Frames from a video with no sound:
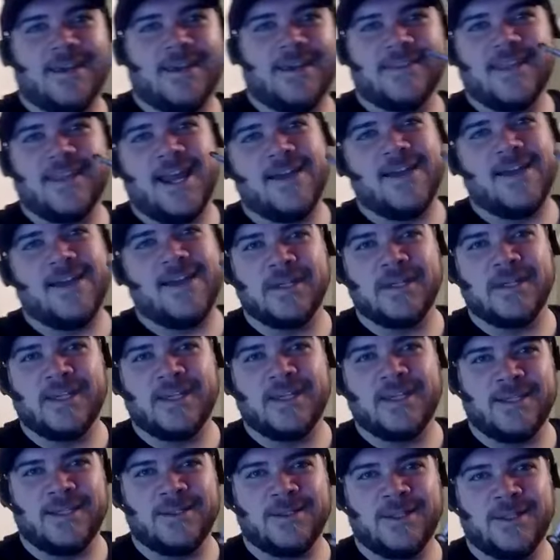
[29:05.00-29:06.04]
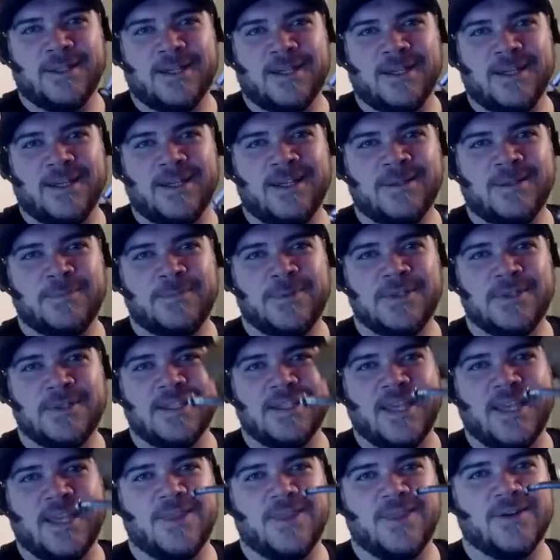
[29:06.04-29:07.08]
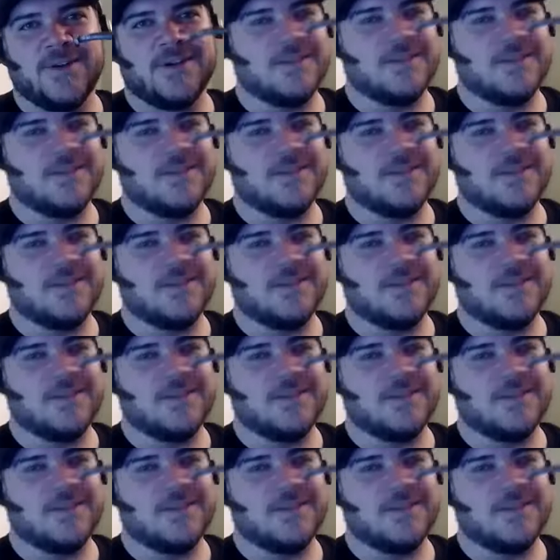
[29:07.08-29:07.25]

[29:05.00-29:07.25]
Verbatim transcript: that I've been getting uh, put together